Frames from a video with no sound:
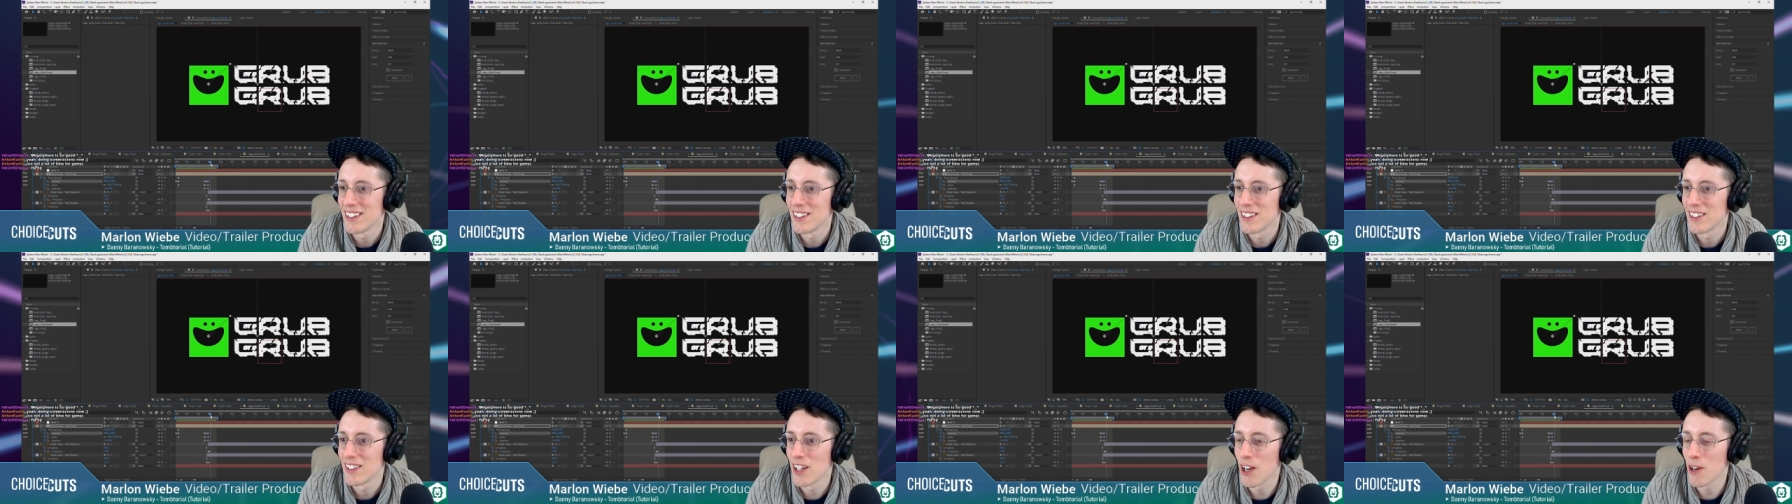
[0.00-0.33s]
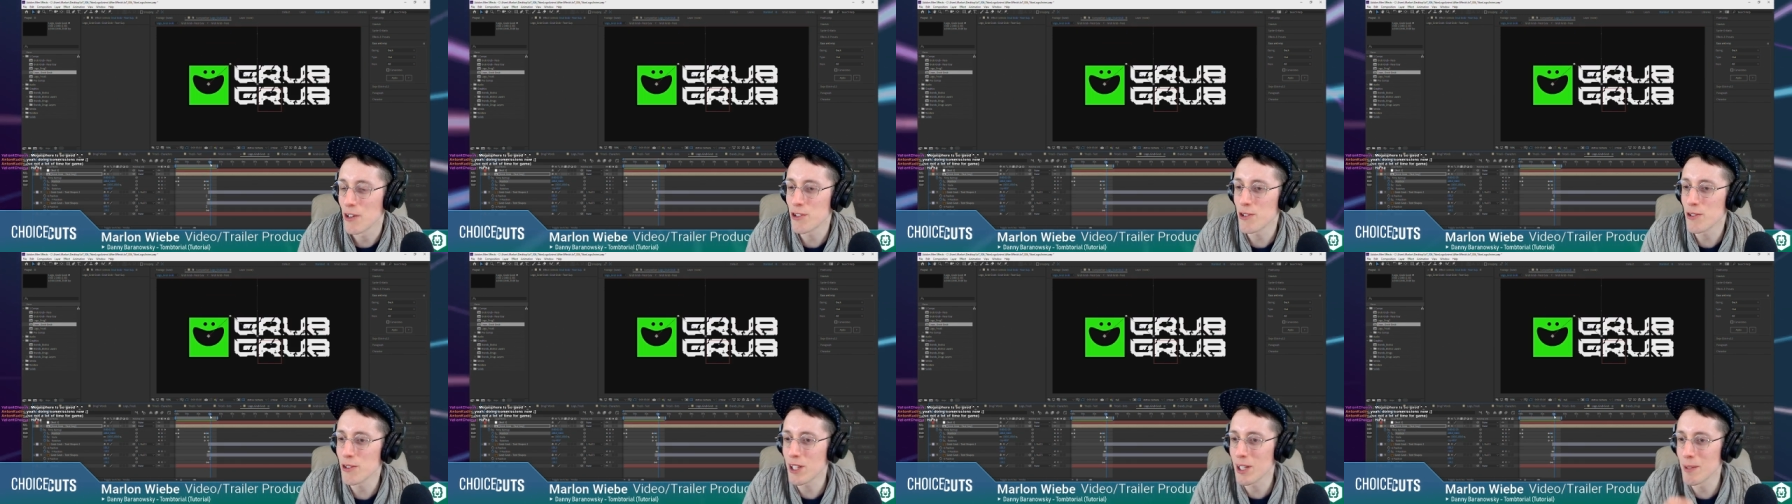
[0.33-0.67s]
Oh,
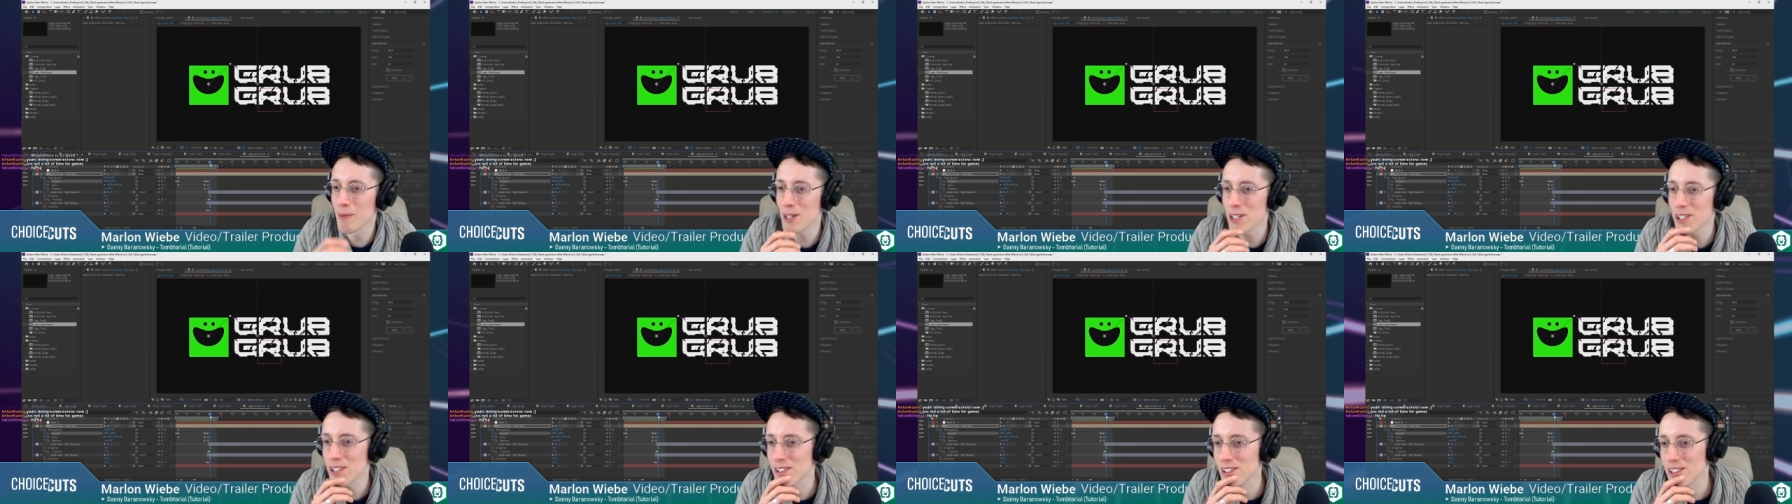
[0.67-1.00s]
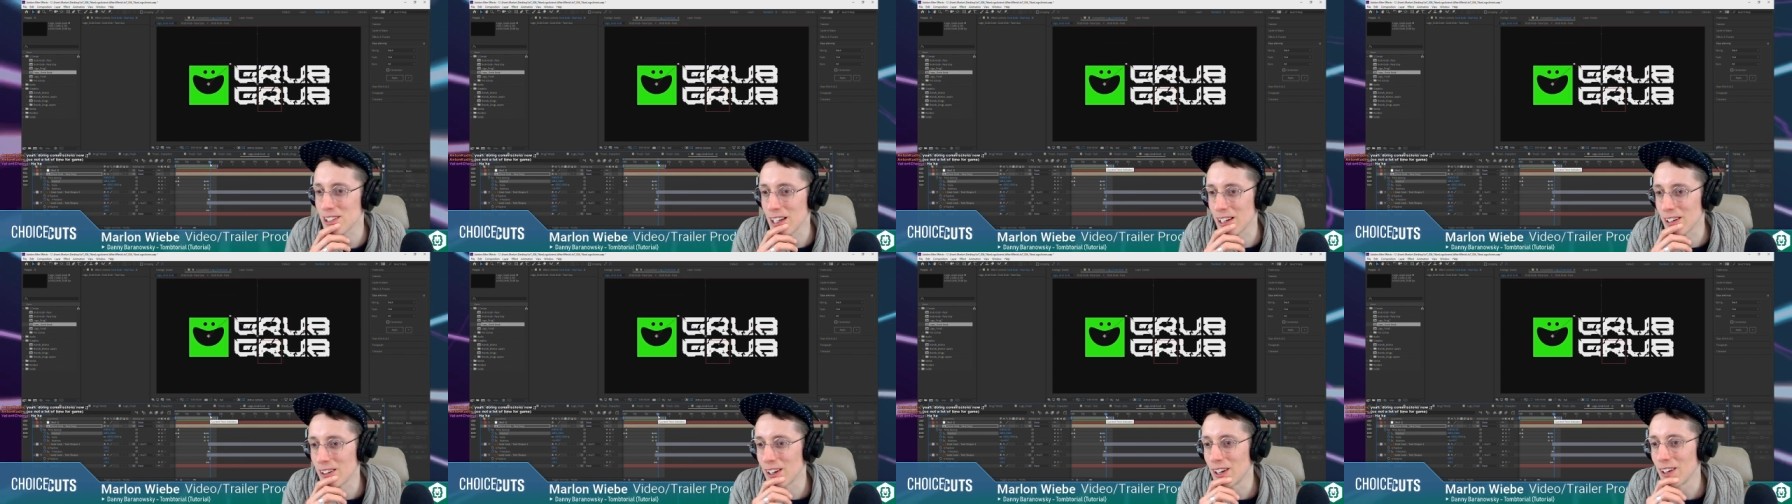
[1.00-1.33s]
doing commissions
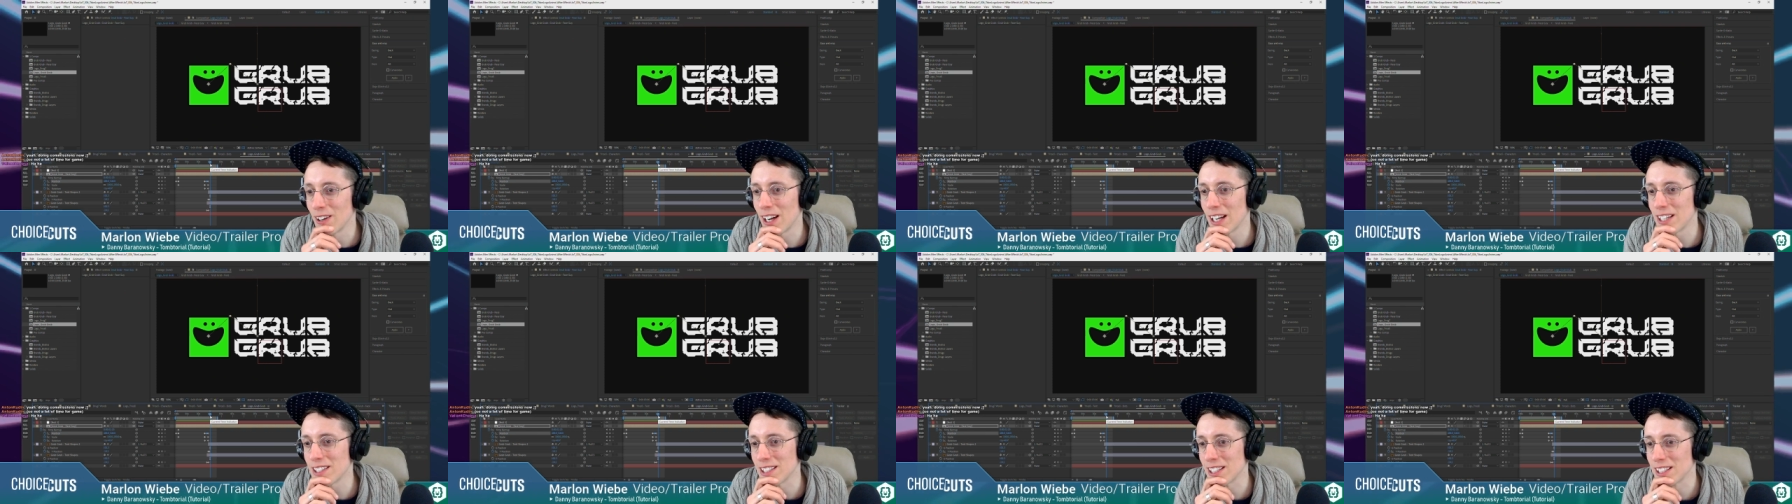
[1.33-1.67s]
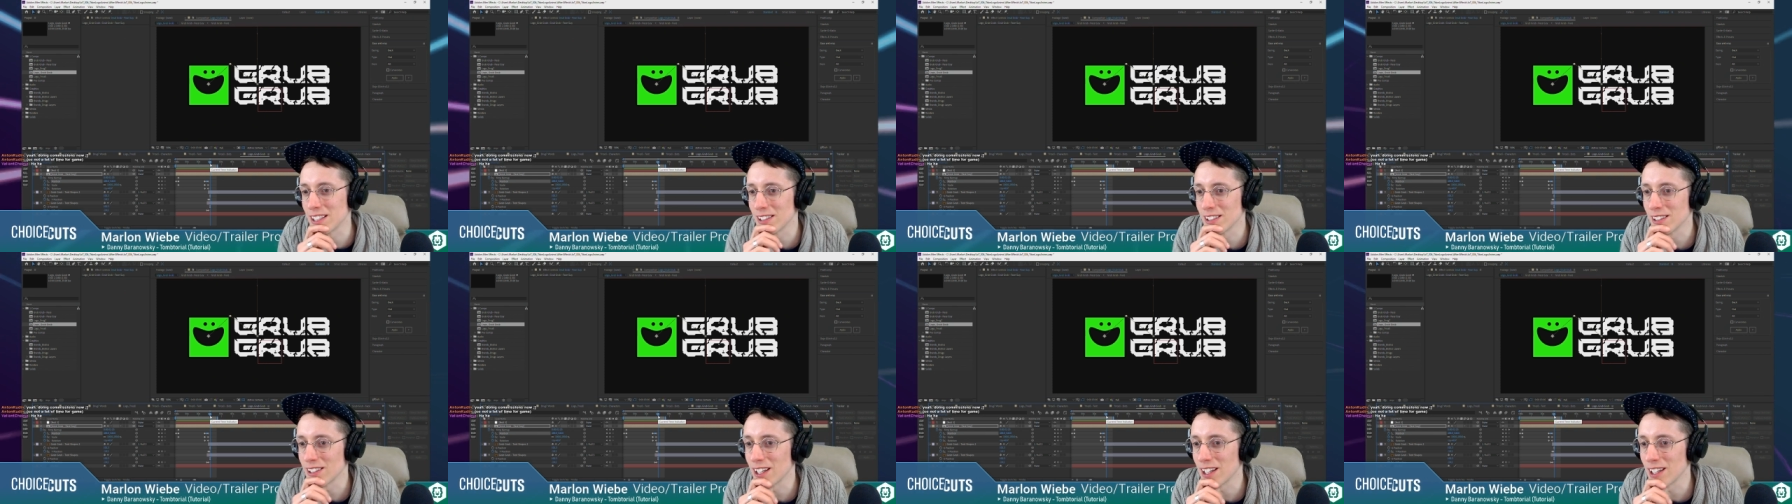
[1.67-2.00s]
now. Oh, I see.
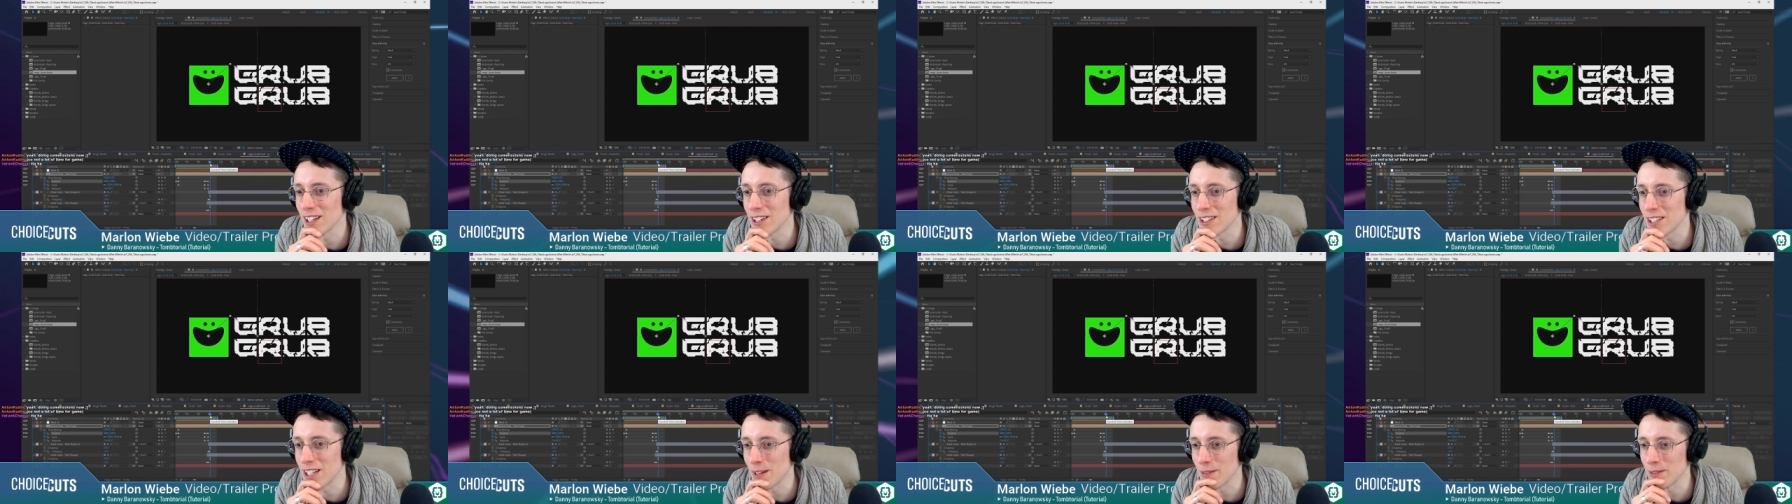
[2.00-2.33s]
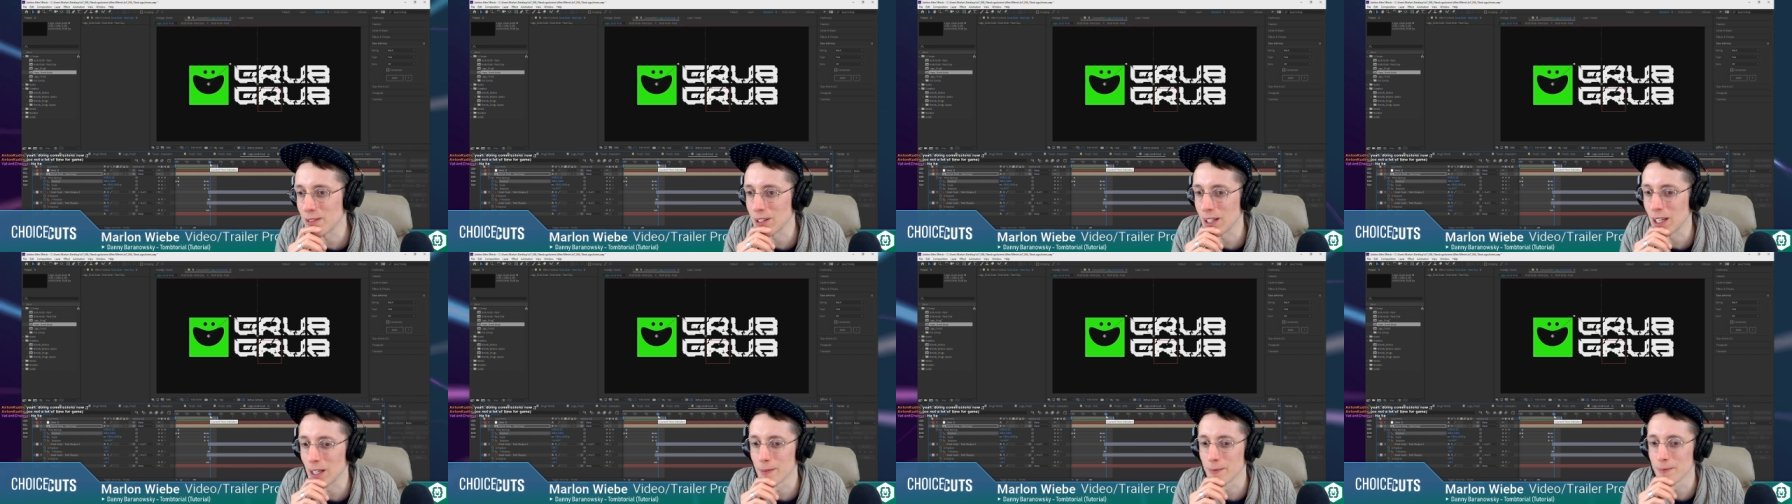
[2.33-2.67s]
Not a lot of time for the
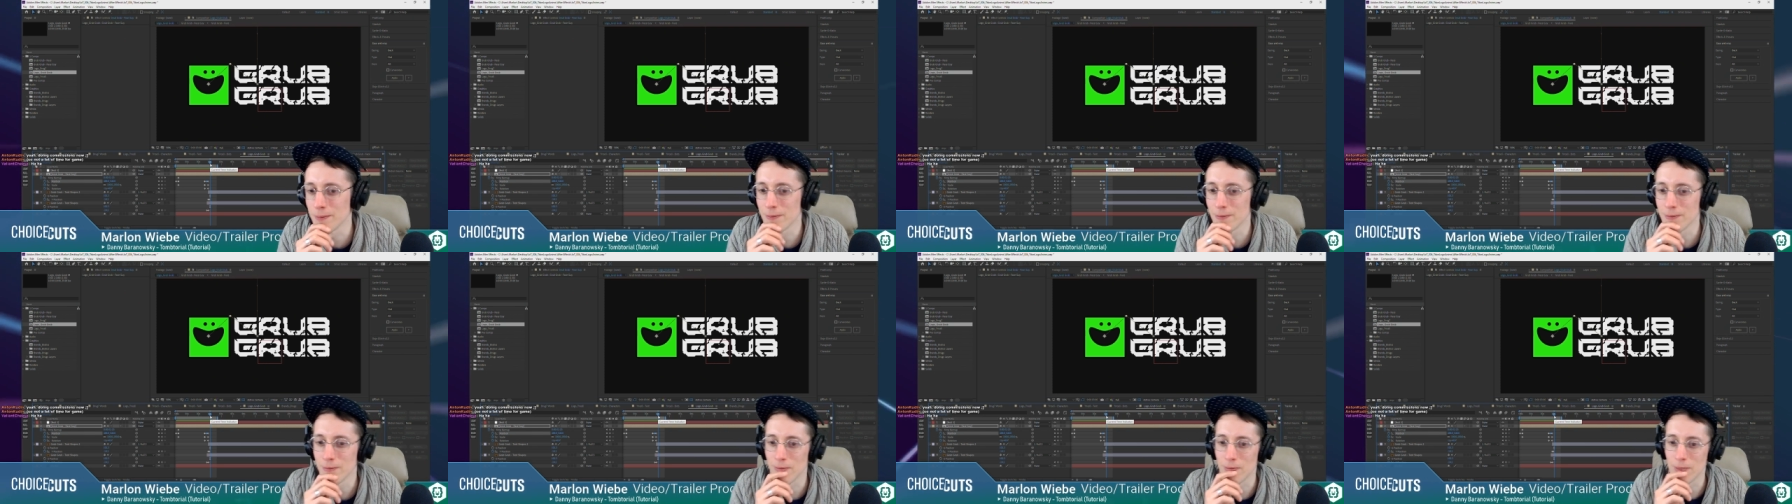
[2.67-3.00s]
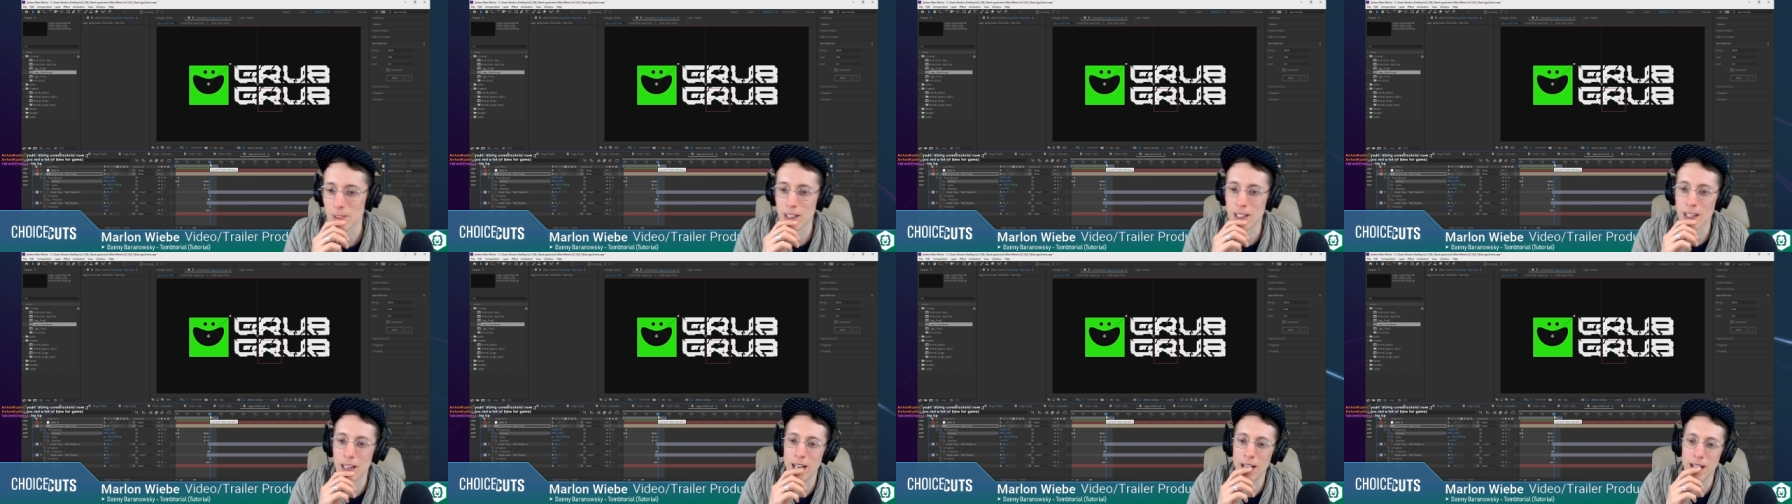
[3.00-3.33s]
game.
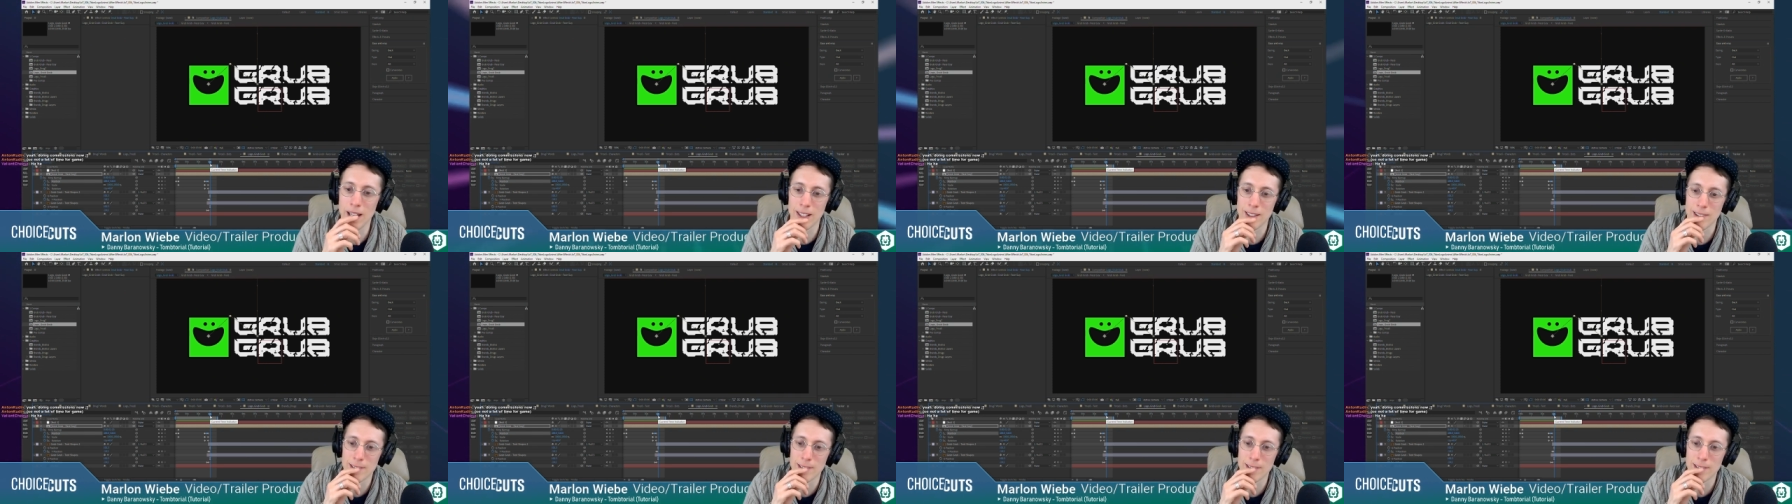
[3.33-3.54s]
Aha.